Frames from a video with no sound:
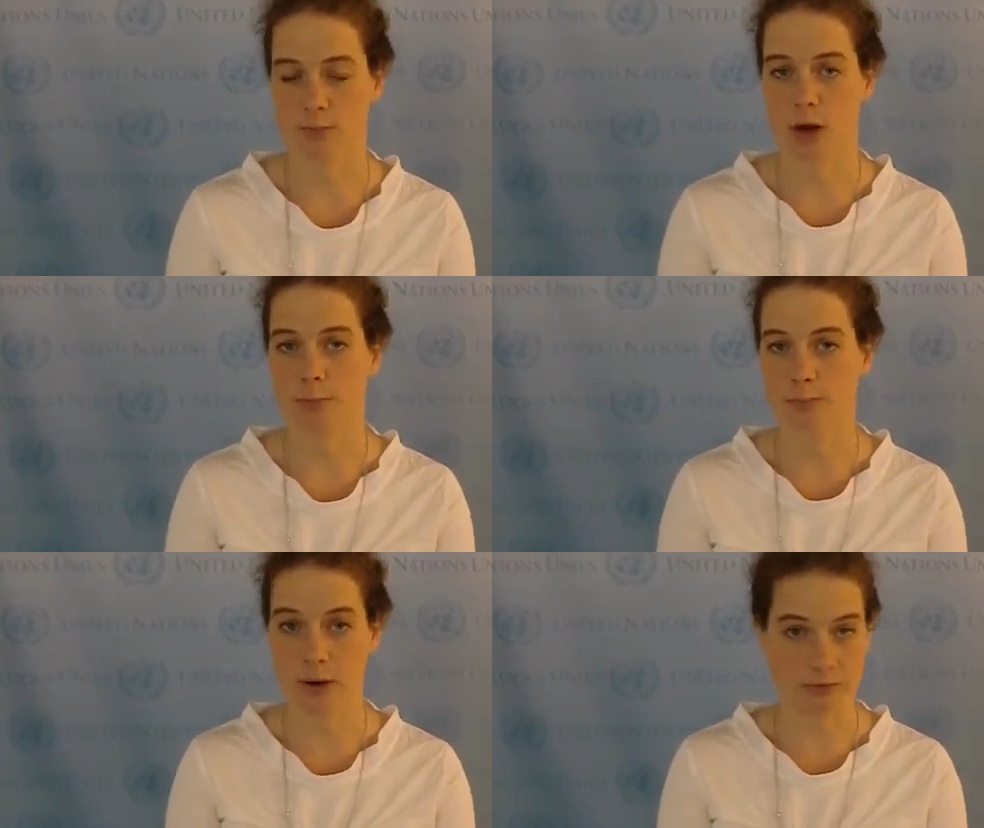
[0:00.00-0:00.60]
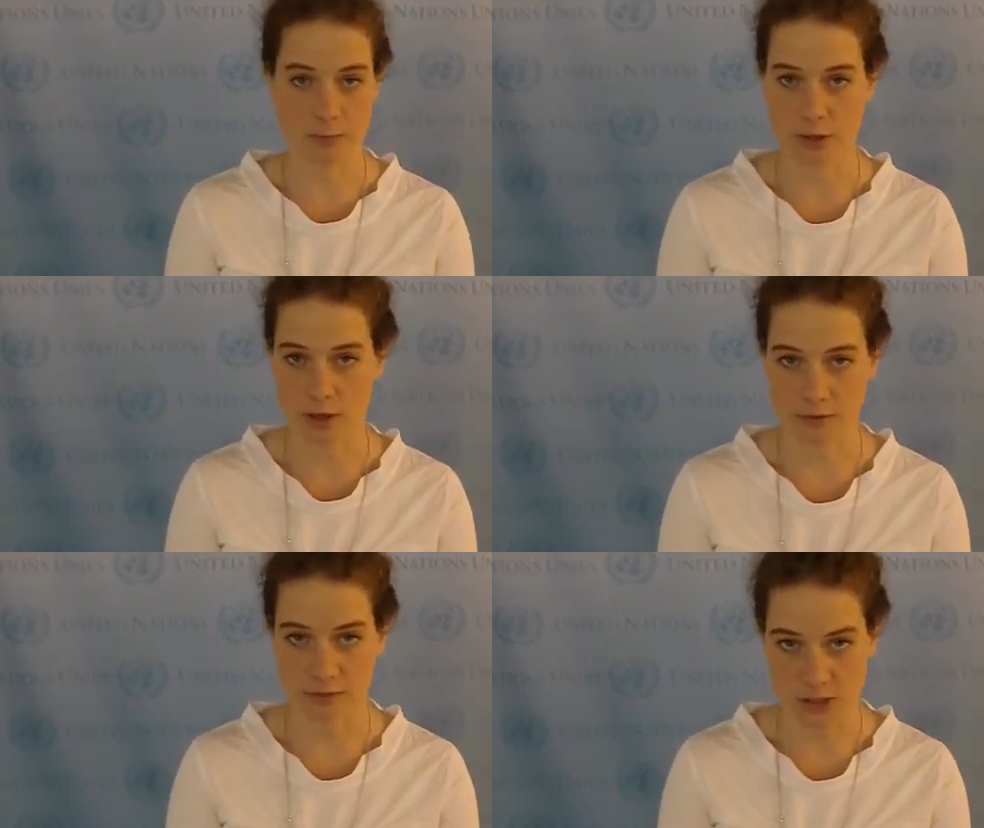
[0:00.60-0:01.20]
above and
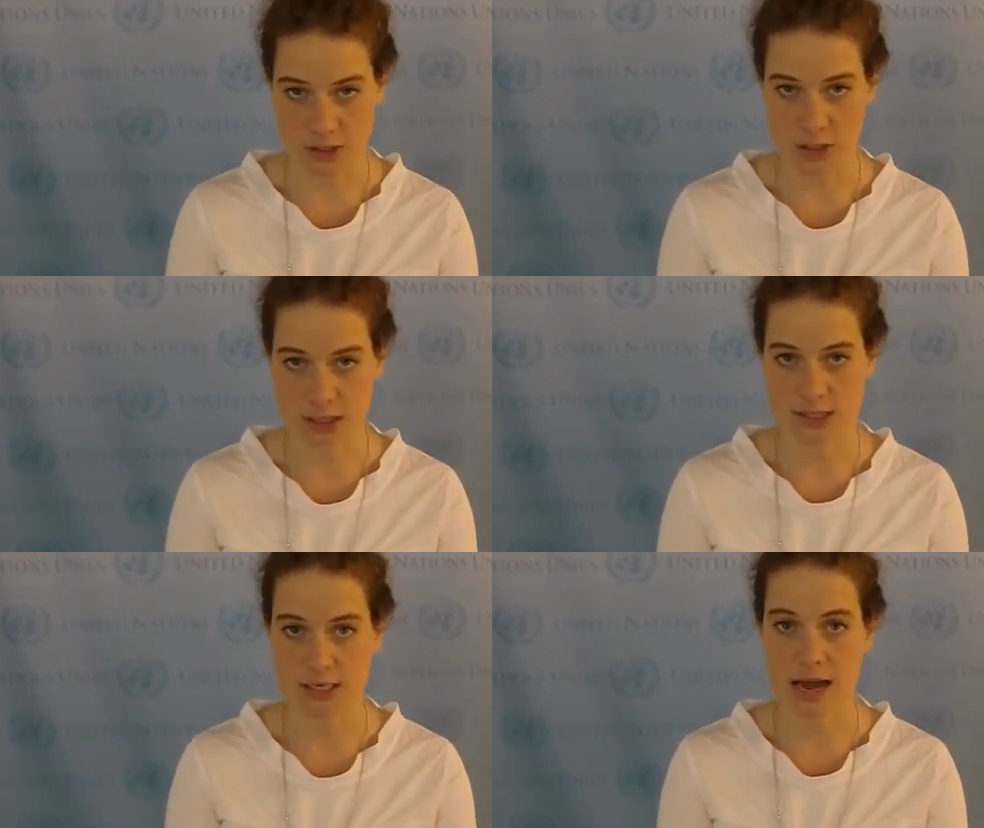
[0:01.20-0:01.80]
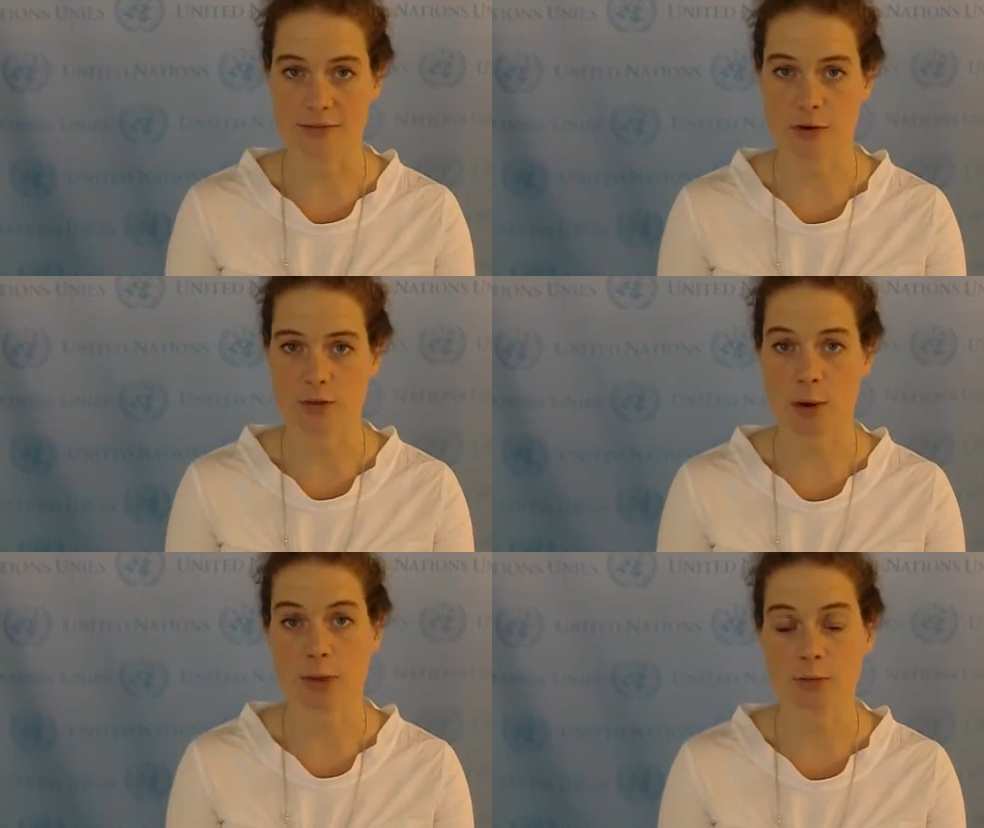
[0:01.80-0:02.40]
beyond fish stocks. And NAFO is probably